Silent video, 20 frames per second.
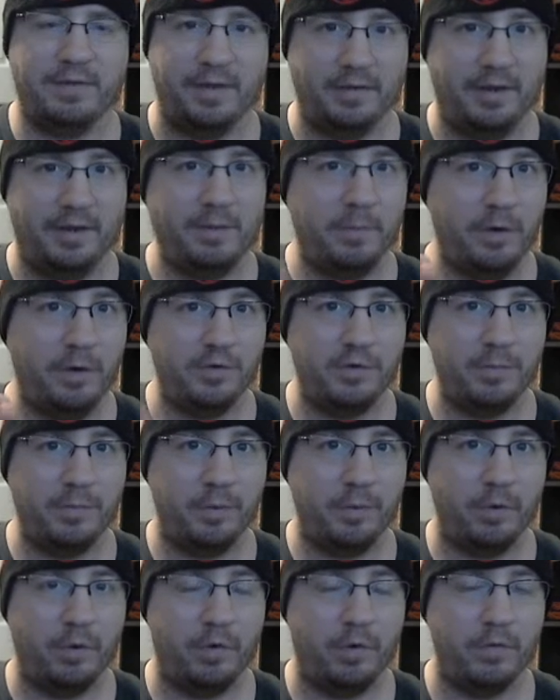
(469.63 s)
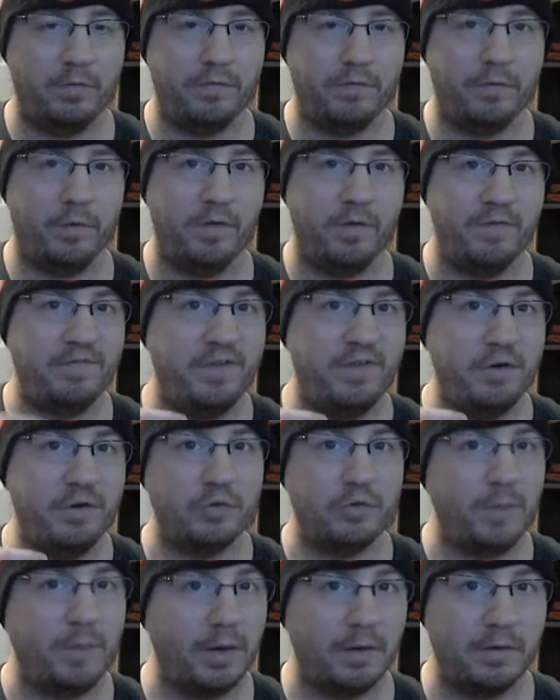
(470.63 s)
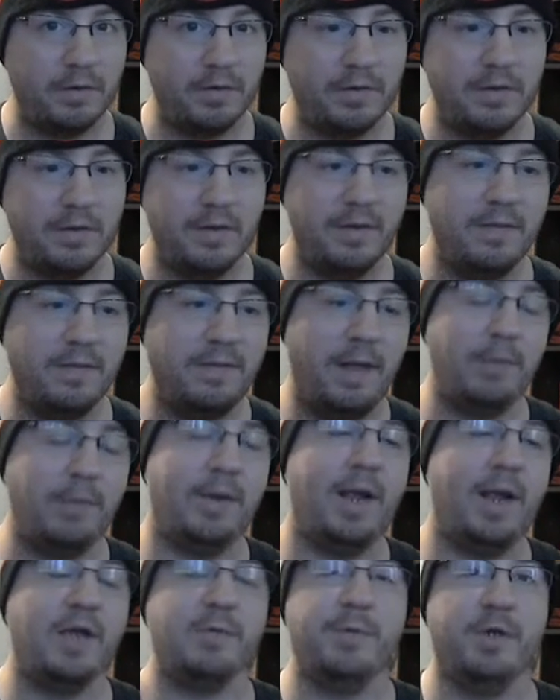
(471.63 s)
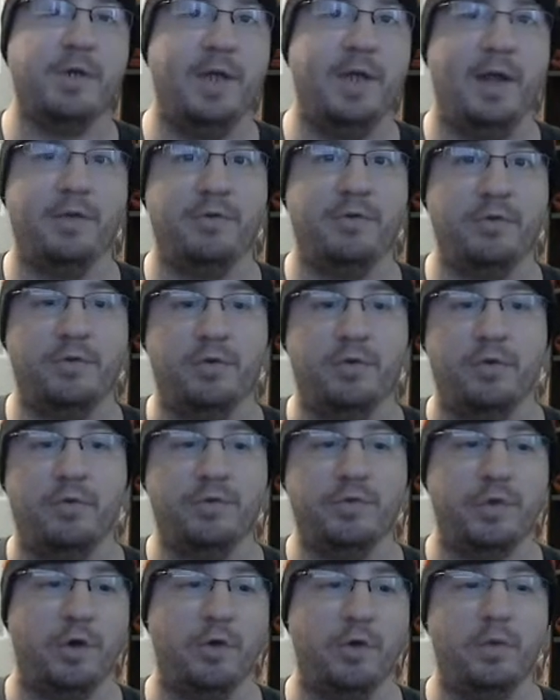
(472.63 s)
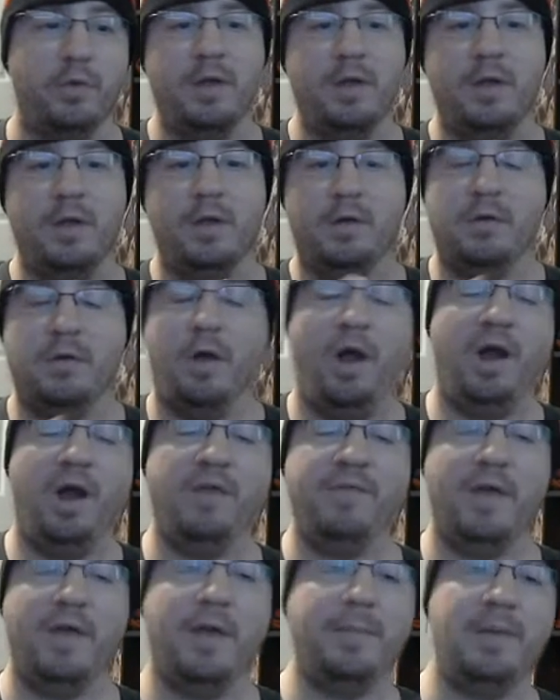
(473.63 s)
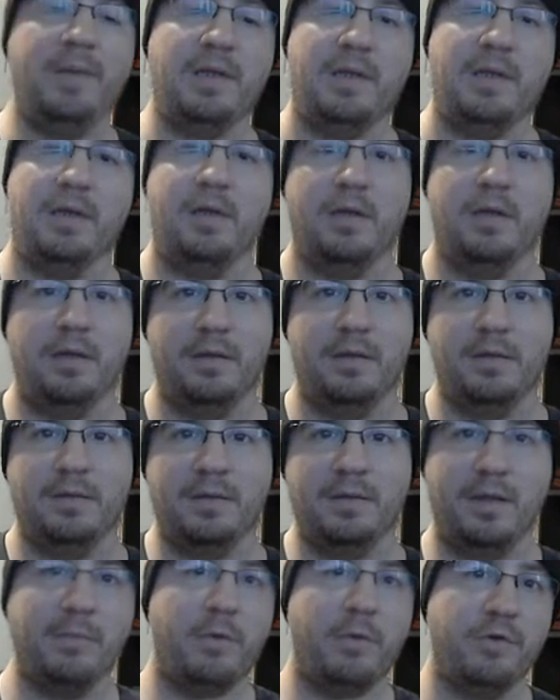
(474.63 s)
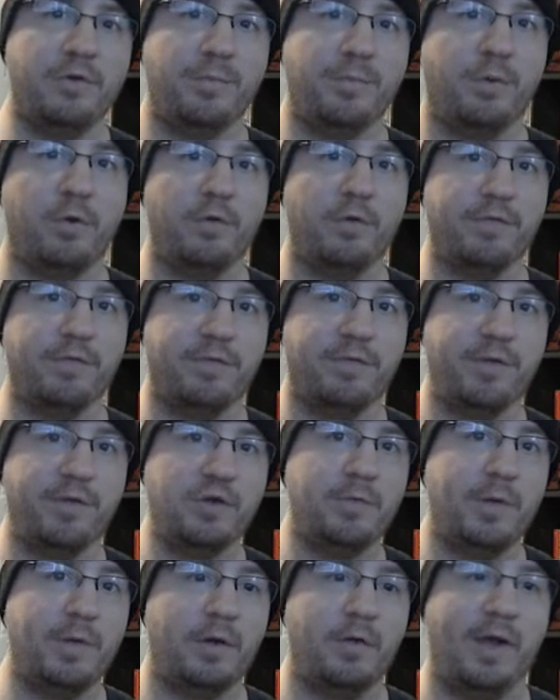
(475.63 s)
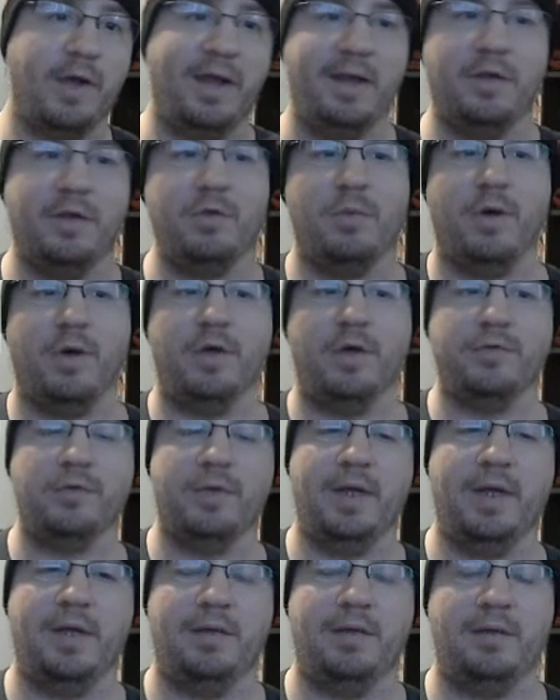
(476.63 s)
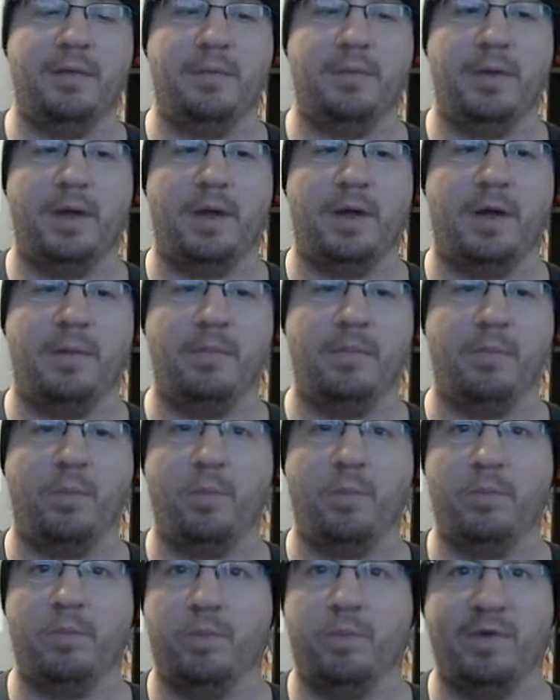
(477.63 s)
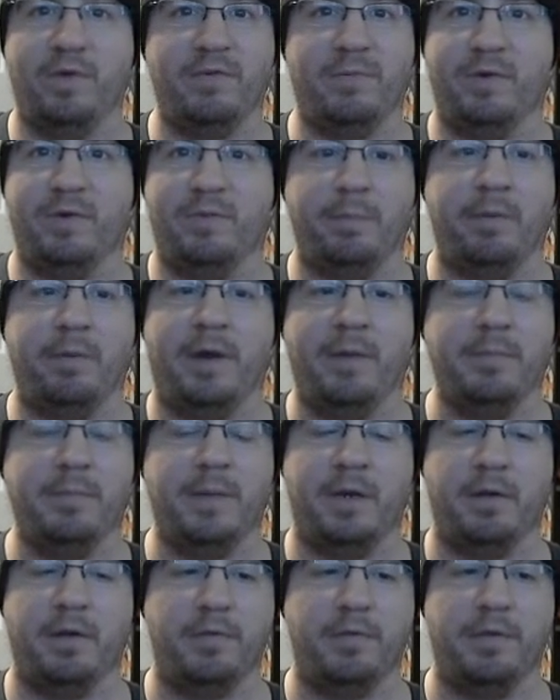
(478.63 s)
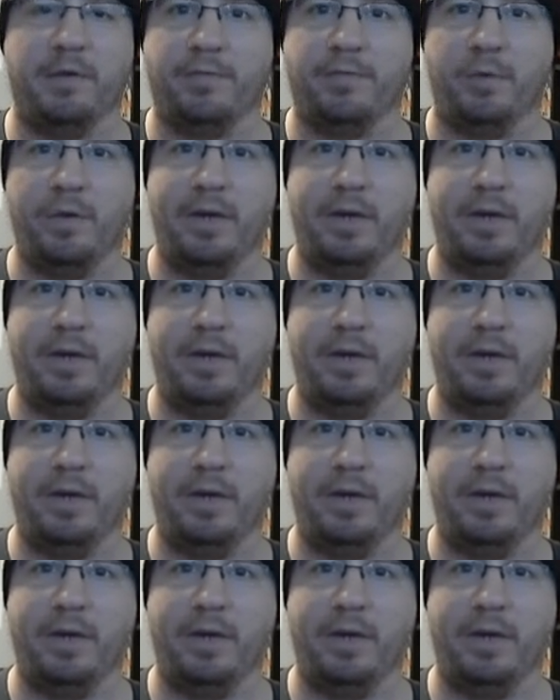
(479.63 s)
10 Mercy pull for the featured medal, that would actually be a good answer too. So, non-VIP, 10 Mercy pull for the featured medal, and you also get whatever prime medal they're throwing